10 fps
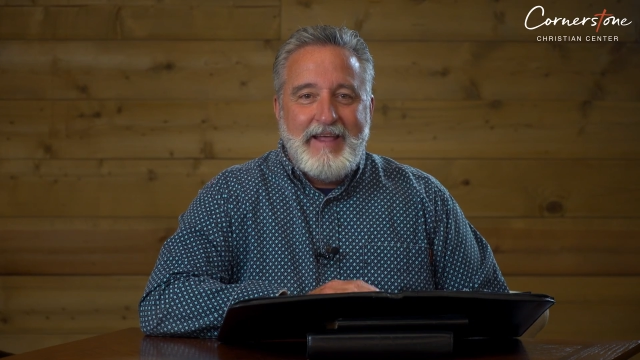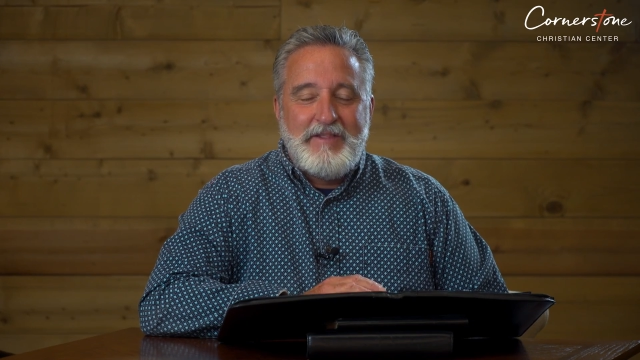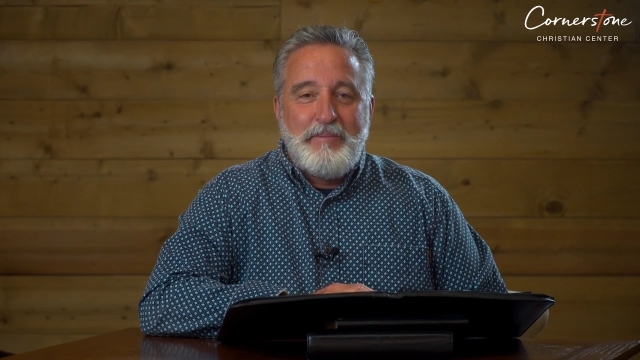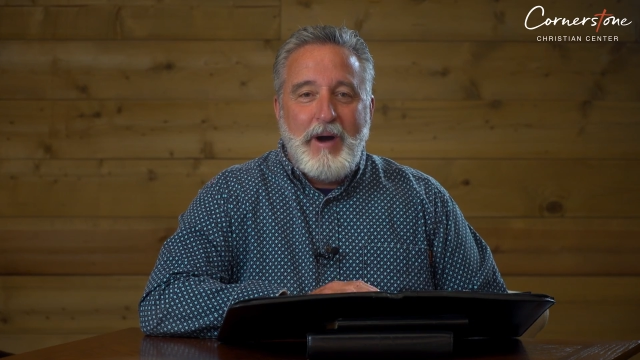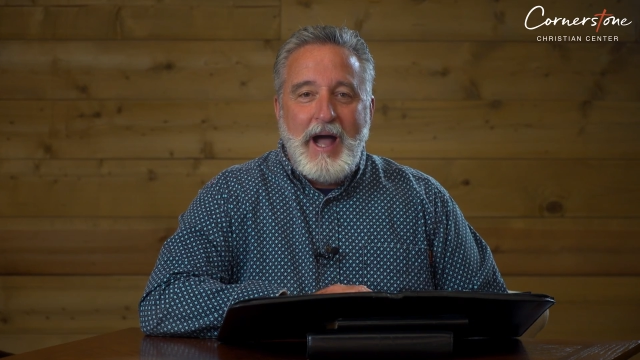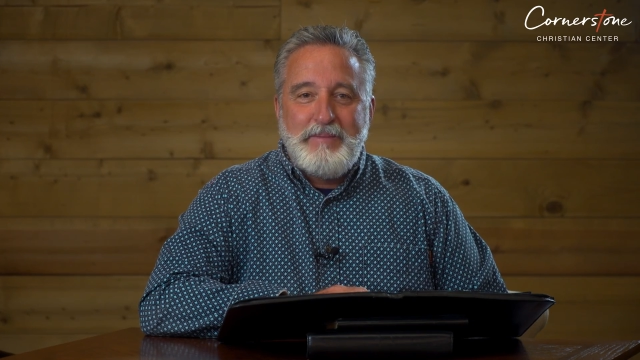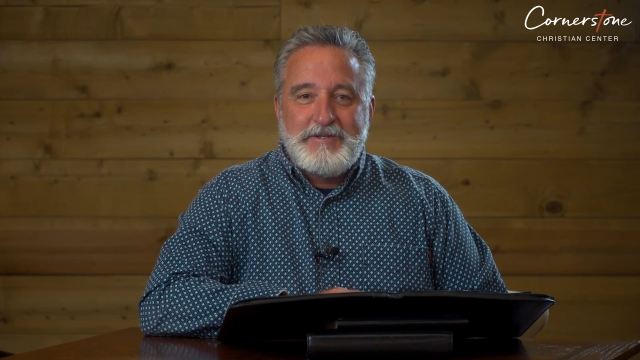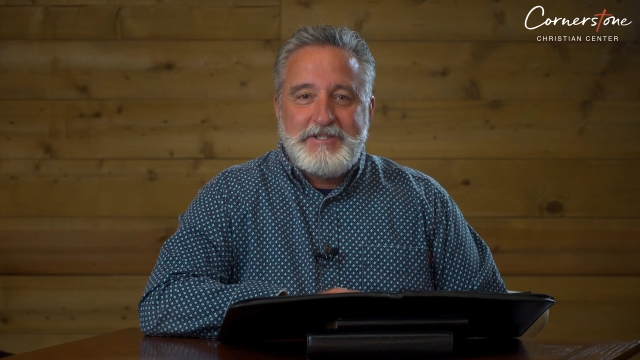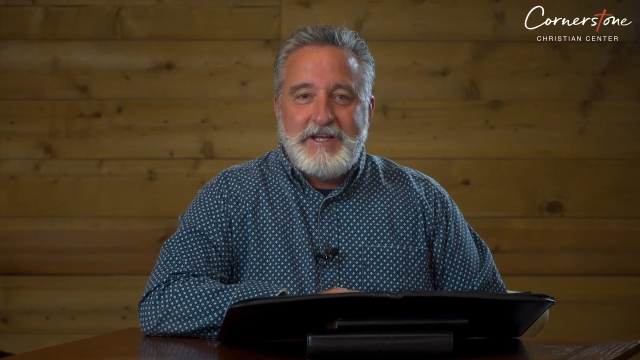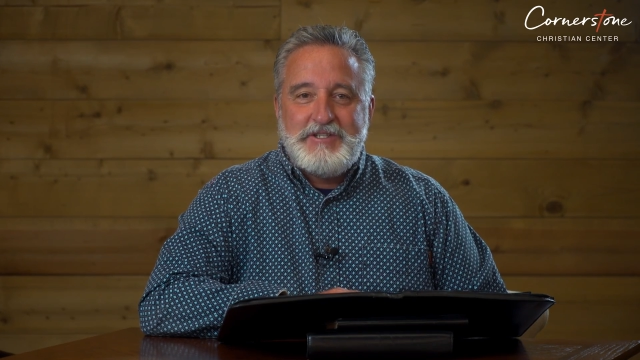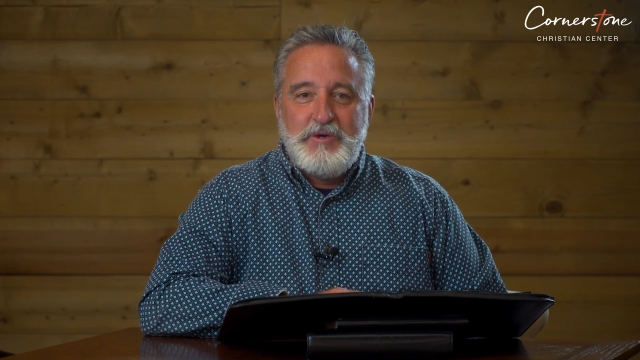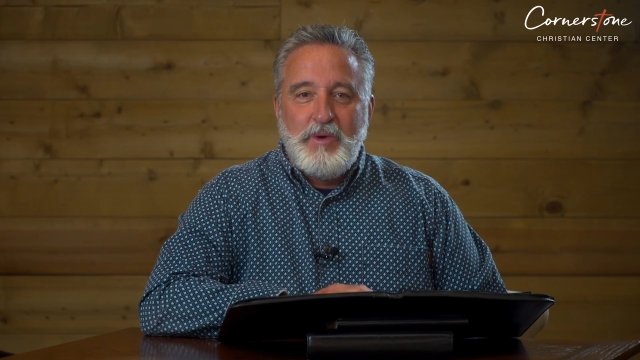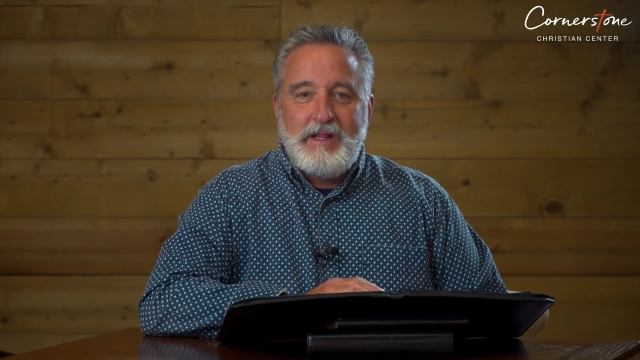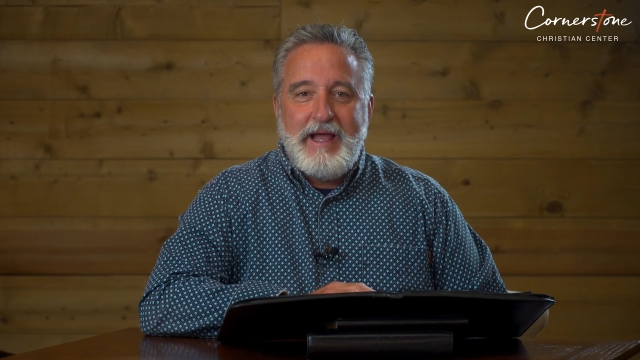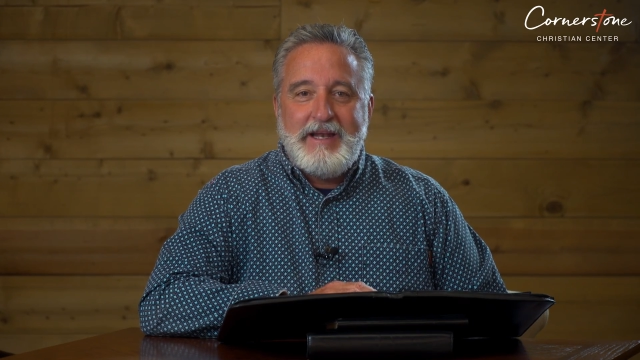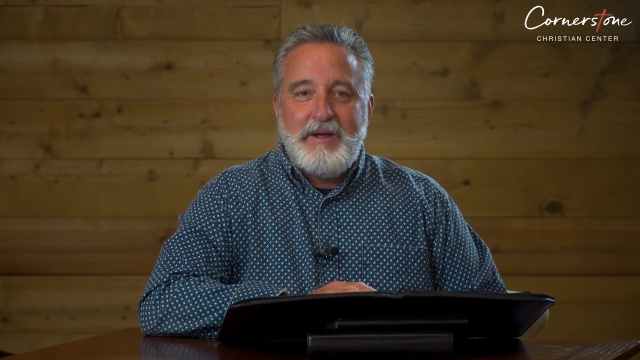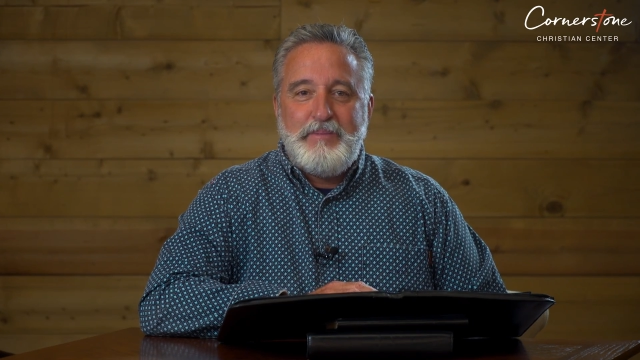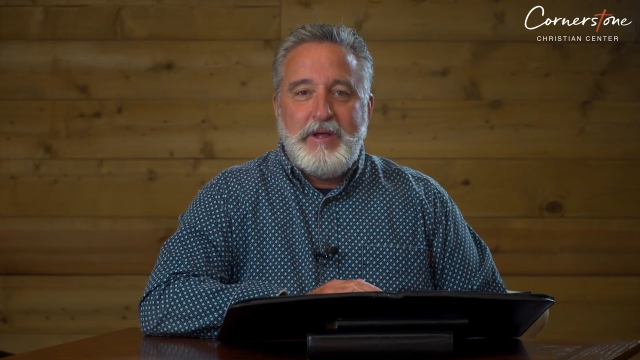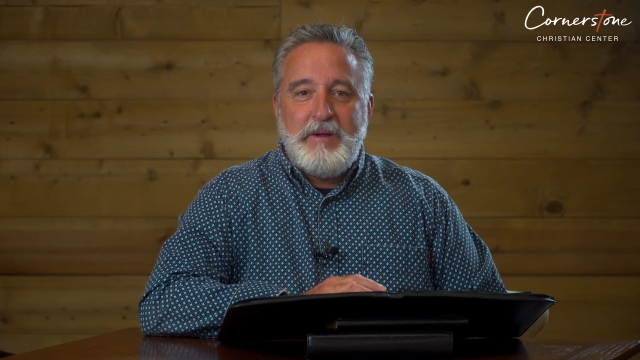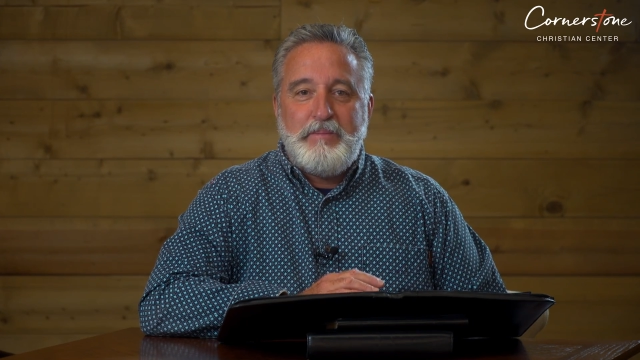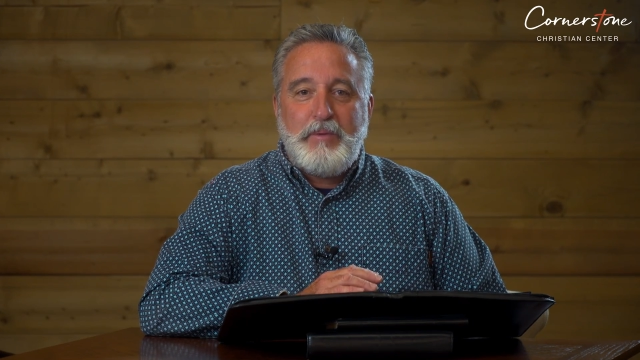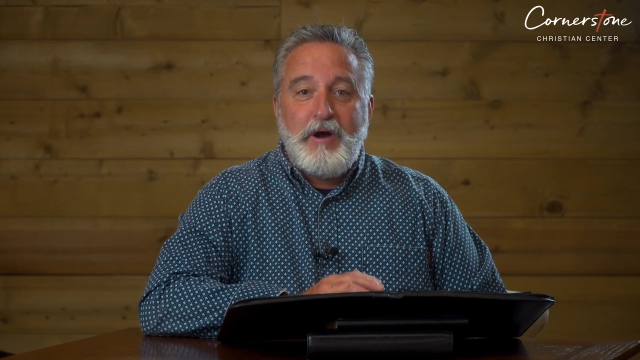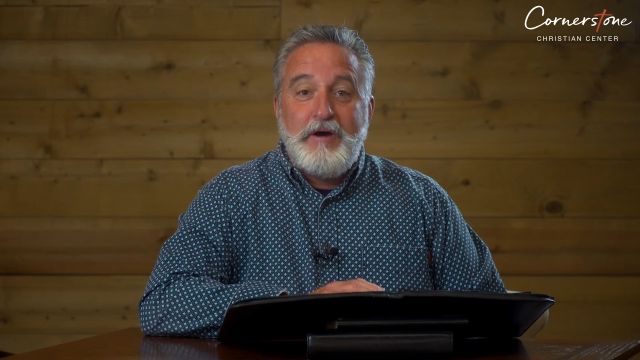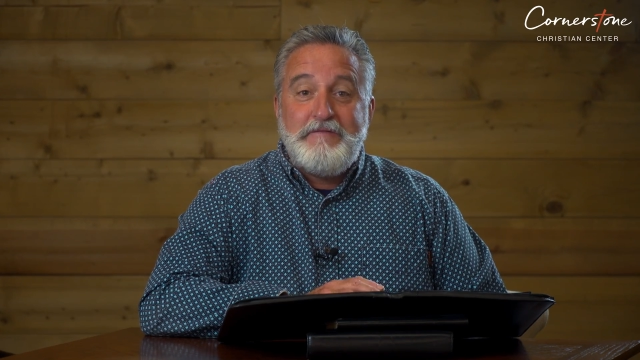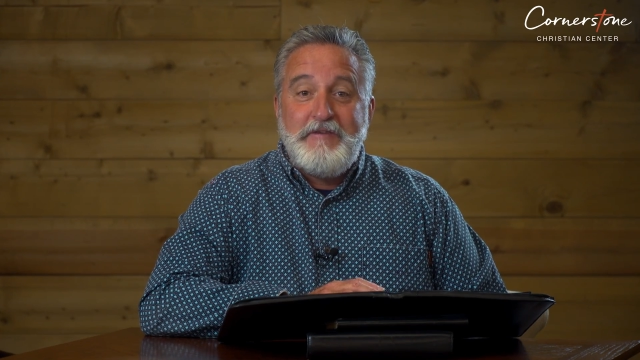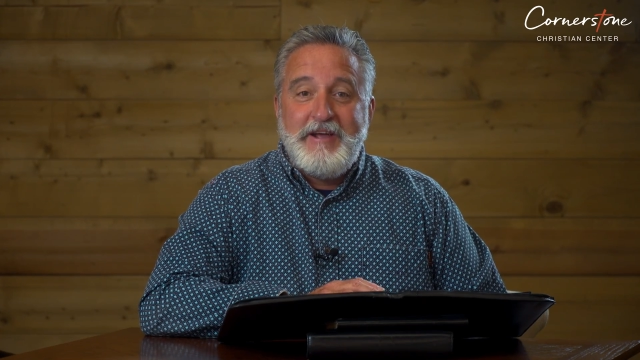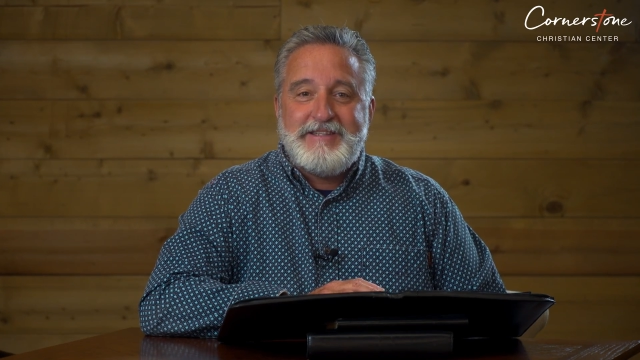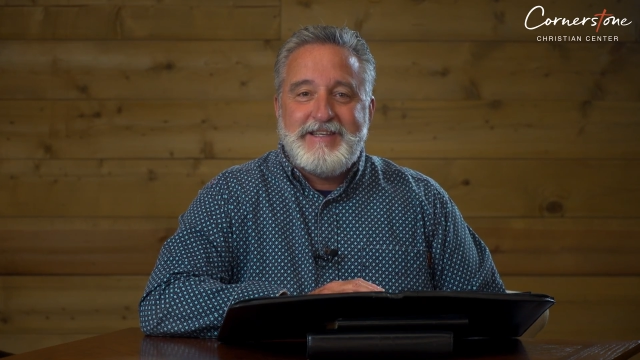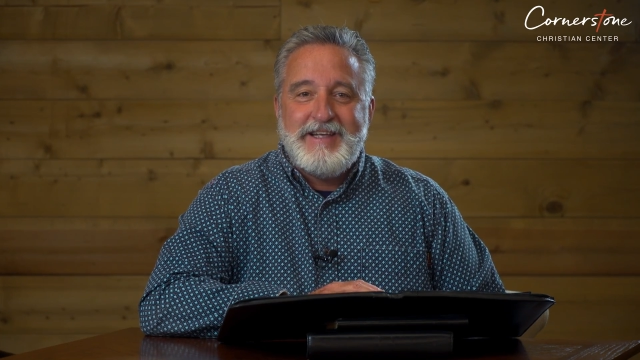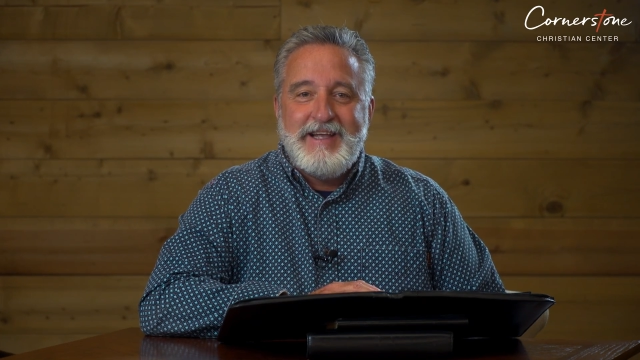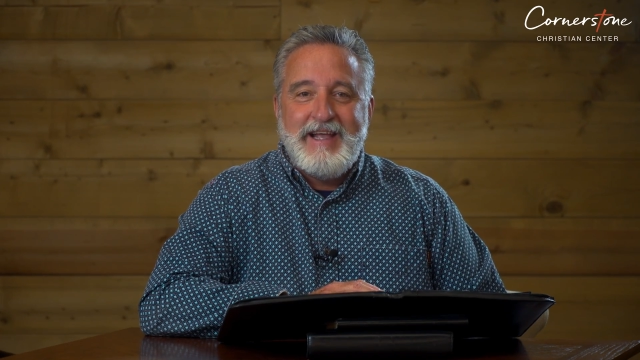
And the Bible says you will end up being perfect